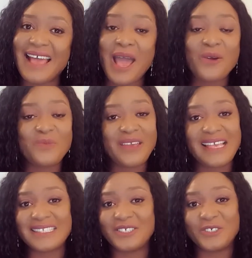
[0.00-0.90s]
I hope you
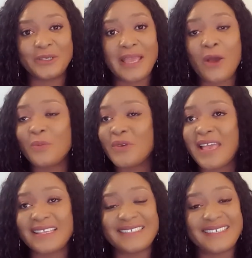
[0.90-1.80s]
guys enjoy. I hope you
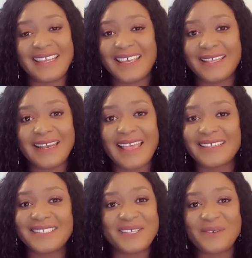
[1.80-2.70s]
guys stay.
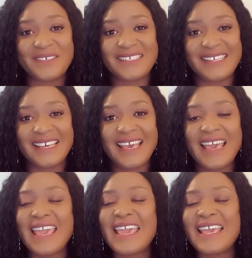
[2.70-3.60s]
Like, seriously,
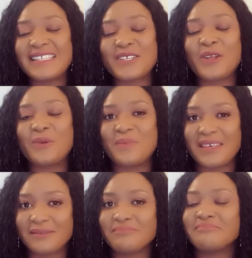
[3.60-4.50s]
it's gonna
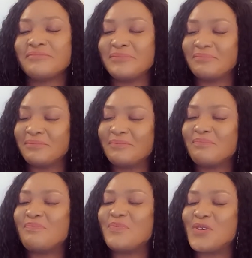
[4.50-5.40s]
be
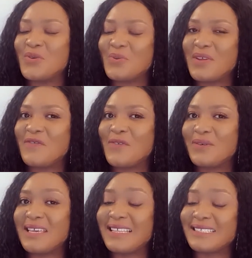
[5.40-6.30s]

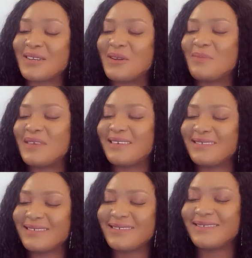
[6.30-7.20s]
beautiful. It's gonna be,
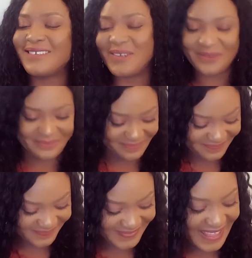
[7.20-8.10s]
you know,
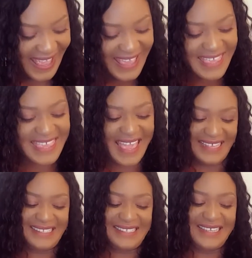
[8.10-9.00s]

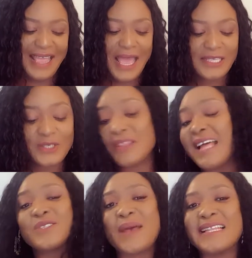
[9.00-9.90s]
yes. So
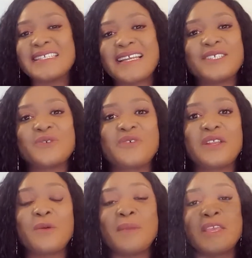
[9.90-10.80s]
that's why I decided to
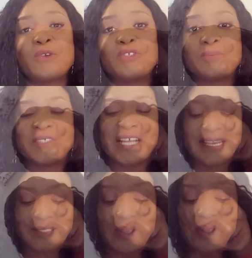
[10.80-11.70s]
create on my YouTube
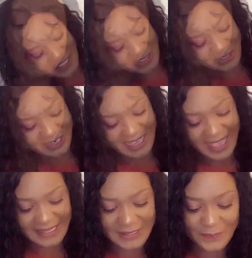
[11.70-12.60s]
channel. So vision,
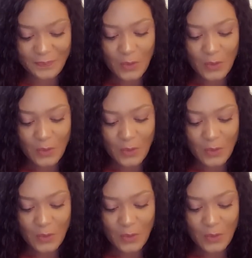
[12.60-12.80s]
guys.